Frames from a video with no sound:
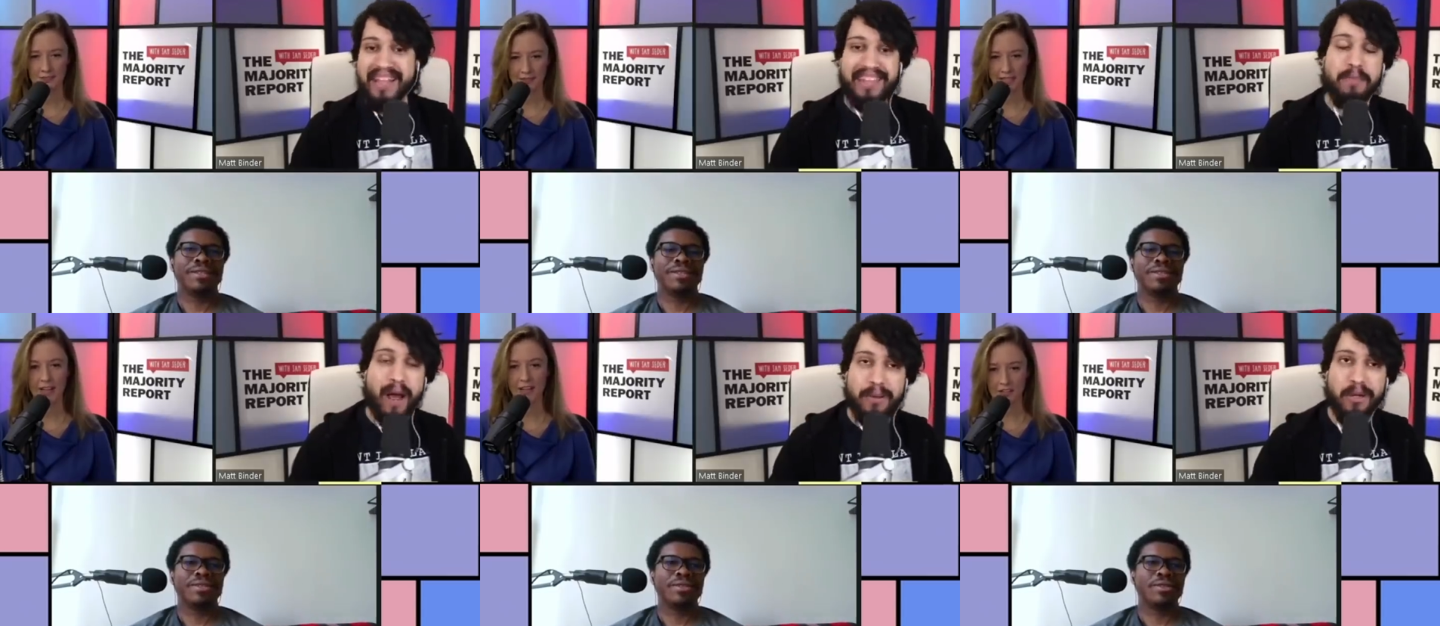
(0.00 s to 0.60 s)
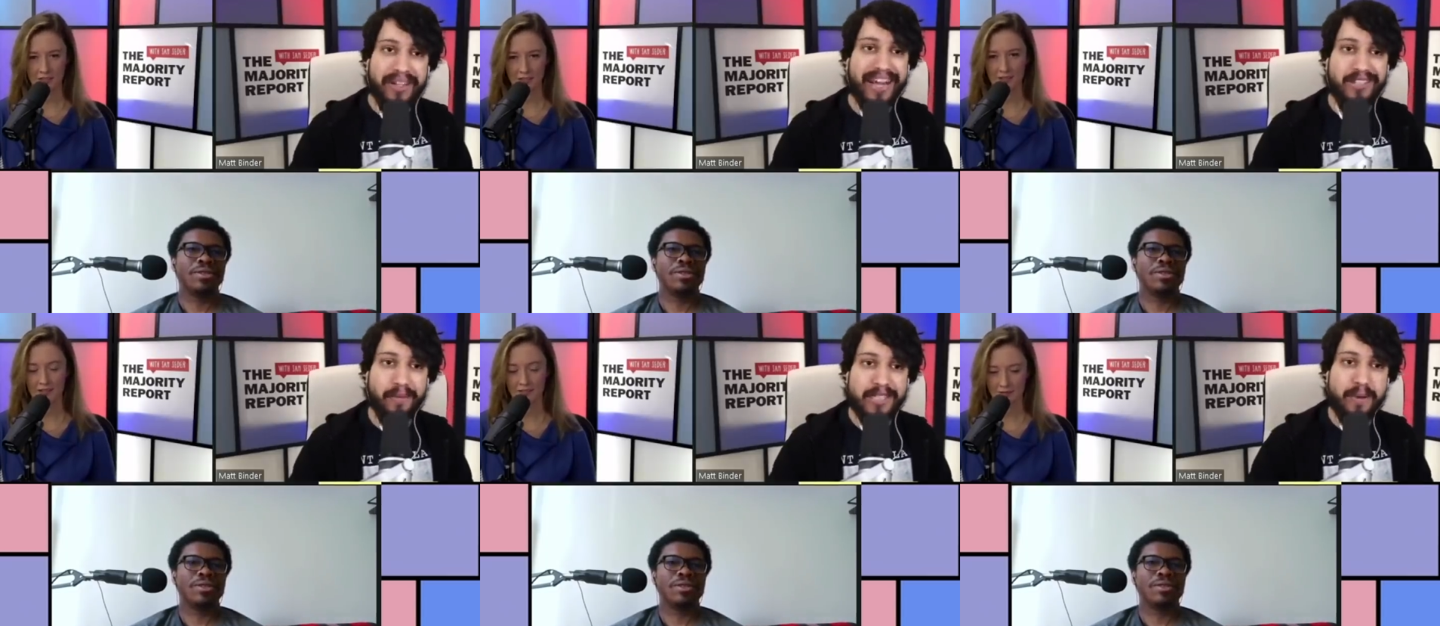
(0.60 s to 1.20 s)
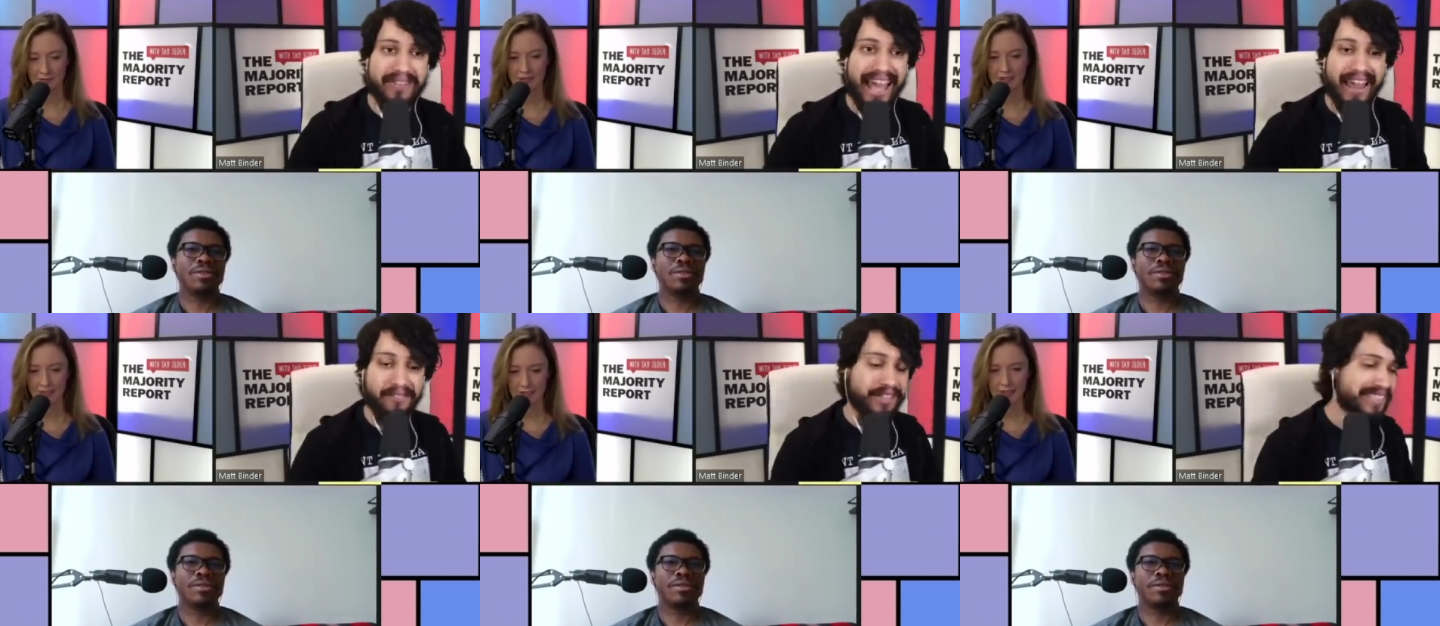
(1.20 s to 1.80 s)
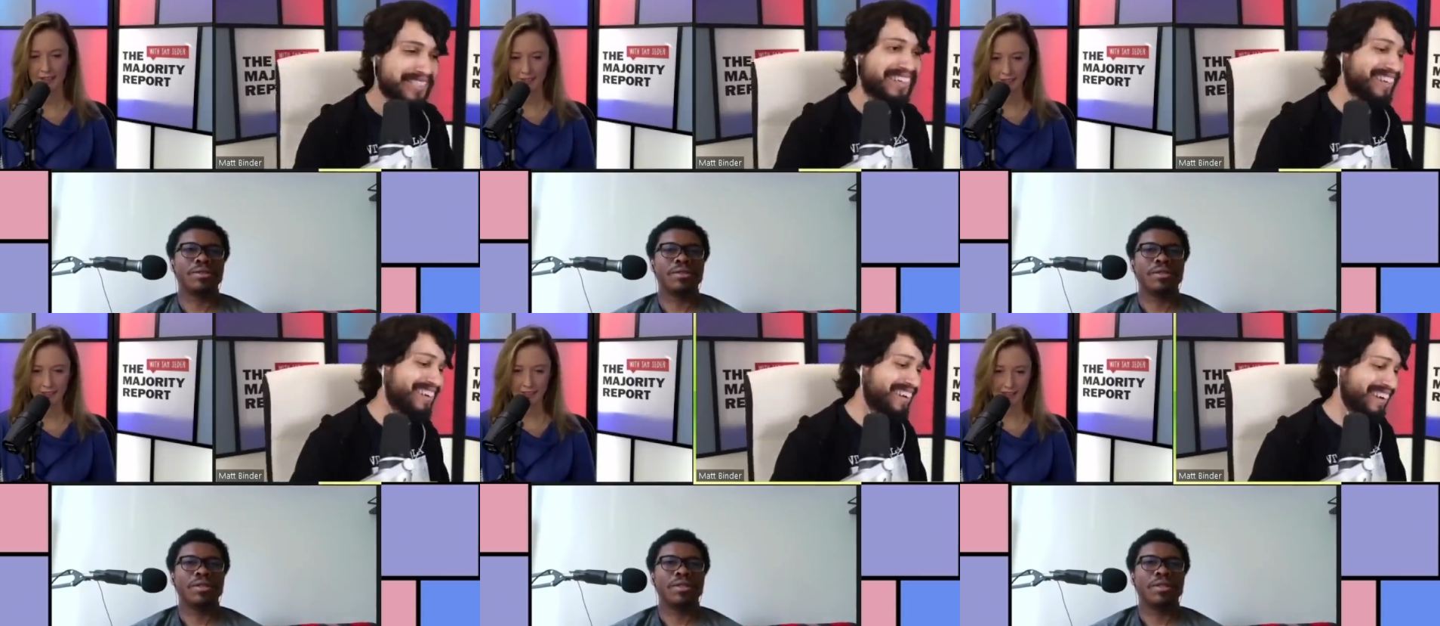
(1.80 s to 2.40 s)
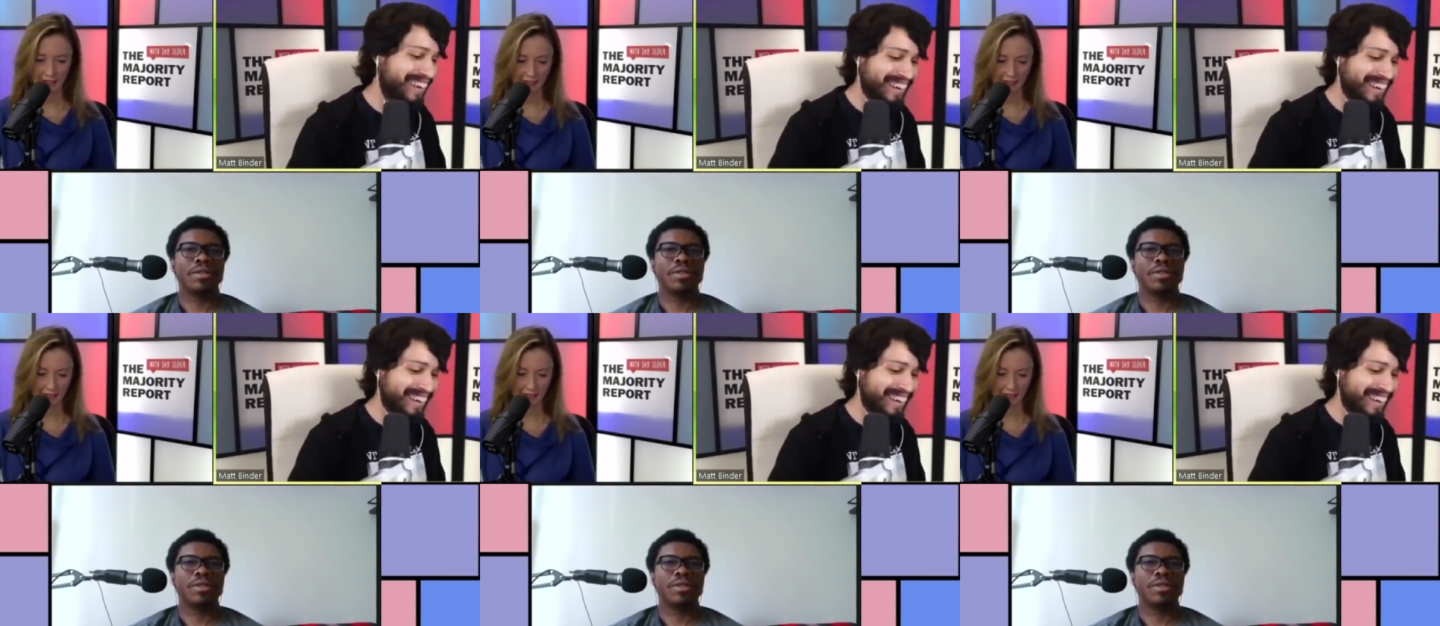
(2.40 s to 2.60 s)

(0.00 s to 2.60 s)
Speaker 1: They probably don't care too much about the Catholics. yeah.